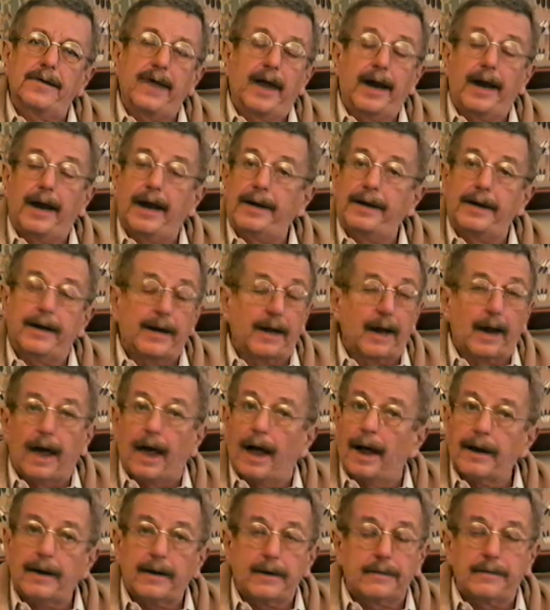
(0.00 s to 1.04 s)
They didn't
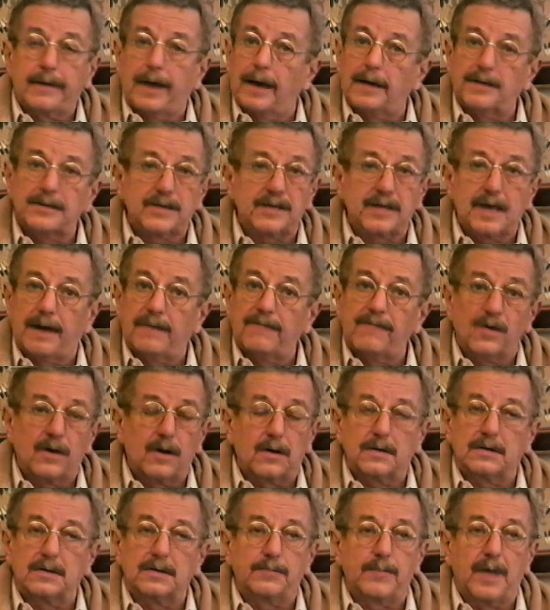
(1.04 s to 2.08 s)
like Now's the Time
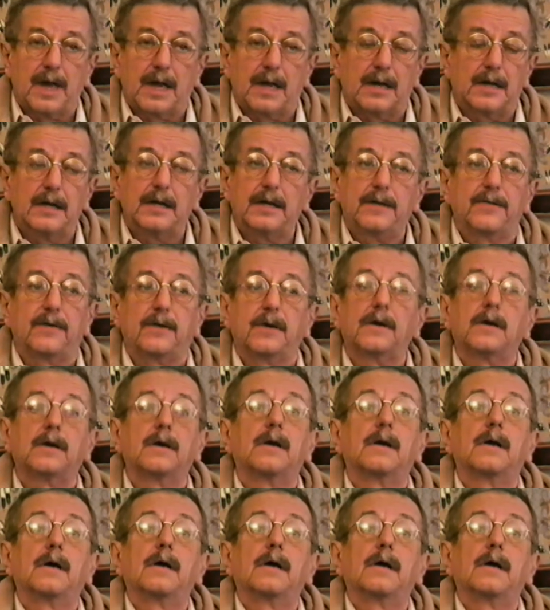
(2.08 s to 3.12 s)
for All Good Men either.